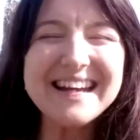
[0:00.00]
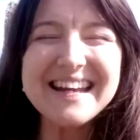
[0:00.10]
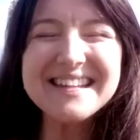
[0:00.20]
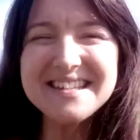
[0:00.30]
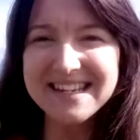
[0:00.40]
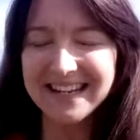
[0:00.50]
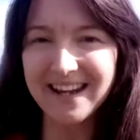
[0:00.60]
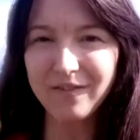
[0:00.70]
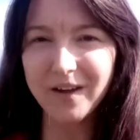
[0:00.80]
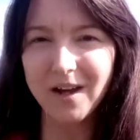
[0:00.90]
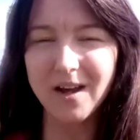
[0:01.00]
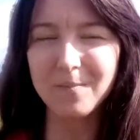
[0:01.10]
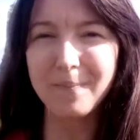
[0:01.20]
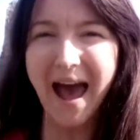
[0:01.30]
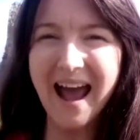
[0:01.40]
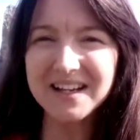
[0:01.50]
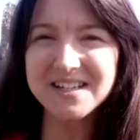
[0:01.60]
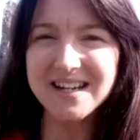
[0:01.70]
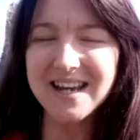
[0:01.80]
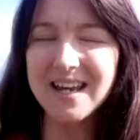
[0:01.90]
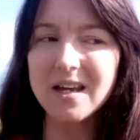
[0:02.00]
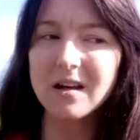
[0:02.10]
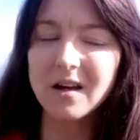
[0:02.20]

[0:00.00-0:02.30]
insignificant, but actually